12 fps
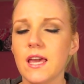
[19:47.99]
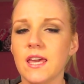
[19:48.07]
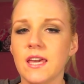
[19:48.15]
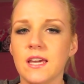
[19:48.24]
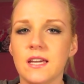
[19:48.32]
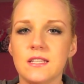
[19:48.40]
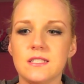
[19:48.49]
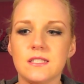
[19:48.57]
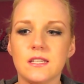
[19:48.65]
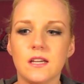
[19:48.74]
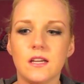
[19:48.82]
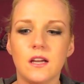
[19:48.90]

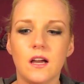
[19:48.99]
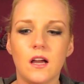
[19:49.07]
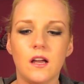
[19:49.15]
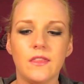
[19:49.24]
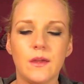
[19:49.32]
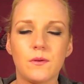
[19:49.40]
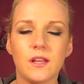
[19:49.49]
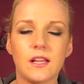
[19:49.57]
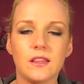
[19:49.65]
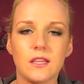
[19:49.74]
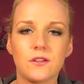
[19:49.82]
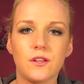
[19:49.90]
and they were like
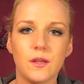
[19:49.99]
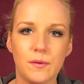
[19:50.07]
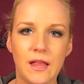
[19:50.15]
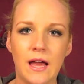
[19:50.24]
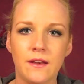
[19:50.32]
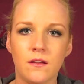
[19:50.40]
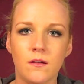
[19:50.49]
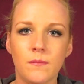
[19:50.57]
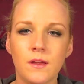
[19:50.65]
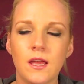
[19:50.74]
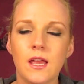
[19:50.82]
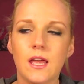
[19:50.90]
literally platinum,
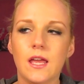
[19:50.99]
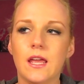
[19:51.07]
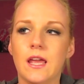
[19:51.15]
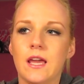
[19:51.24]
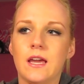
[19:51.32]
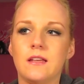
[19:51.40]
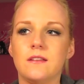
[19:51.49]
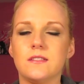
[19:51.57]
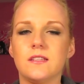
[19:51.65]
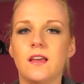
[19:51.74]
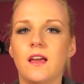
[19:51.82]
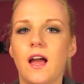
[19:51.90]

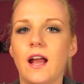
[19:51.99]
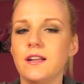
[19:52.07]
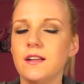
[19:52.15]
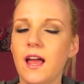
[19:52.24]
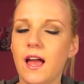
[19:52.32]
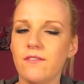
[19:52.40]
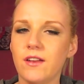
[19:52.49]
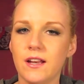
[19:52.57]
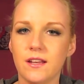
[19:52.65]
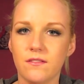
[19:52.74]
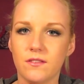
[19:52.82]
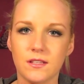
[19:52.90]
and I didn't have
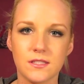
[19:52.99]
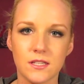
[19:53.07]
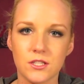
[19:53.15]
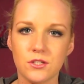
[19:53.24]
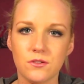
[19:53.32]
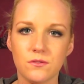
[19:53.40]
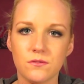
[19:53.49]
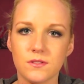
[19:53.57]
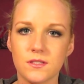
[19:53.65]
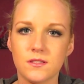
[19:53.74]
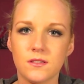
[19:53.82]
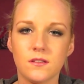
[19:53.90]
any of these
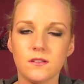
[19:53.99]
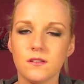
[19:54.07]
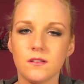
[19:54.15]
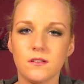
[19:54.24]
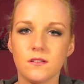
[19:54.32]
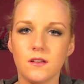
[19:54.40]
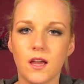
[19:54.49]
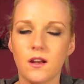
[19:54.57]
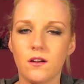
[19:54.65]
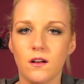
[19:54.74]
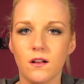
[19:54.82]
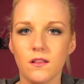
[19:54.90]
issues at
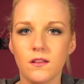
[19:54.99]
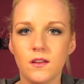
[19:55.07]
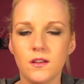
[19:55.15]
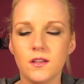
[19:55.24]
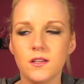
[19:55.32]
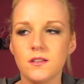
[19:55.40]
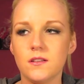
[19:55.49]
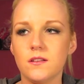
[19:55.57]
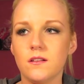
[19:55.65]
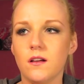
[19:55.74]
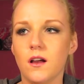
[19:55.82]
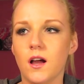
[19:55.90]
all.
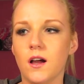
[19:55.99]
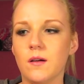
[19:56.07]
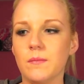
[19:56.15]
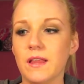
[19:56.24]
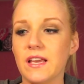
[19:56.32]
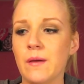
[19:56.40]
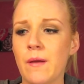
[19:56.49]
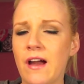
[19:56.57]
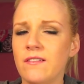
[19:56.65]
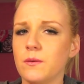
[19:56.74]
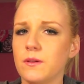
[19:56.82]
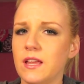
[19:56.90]
like I'm
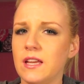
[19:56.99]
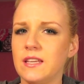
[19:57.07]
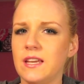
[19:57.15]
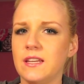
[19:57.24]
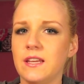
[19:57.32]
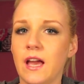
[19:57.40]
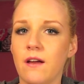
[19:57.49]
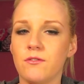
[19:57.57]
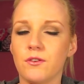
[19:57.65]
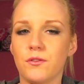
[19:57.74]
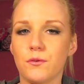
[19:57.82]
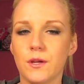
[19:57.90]
having with HeadKandy
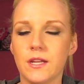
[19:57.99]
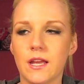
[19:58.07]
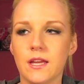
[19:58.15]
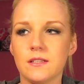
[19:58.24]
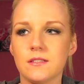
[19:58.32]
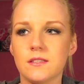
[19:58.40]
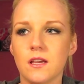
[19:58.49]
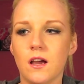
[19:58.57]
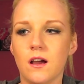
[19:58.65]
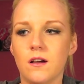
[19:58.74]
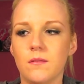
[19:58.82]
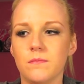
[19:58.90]
after 3 days.
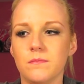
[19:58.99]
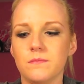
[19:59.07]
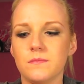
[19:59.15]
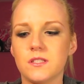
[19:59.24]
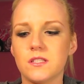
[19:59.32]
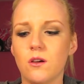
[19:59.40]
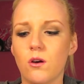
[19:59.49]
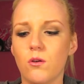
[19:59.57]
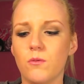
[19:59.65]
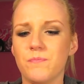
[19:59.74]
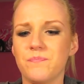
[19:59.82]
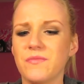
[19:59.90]

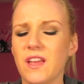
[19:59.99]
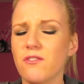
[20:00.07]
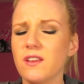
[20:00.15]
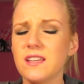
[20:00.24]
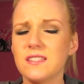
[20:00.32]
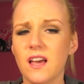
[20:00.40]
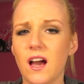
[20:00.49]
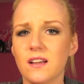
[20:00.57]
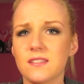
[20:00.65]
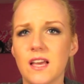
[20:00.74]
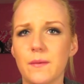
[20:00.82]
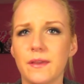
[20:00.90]
So it really
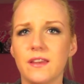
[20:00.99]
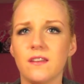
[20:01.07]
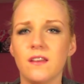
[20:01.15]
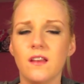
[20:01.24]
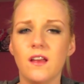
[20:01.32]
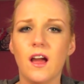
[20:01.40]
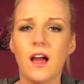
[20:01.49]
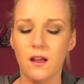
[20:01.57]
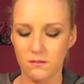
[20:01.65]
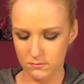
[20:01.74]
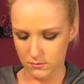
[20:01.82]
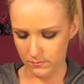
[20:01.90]
sucks. I mean,
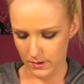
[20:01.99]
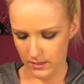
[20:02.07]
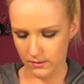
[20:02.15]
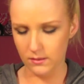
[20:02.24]
my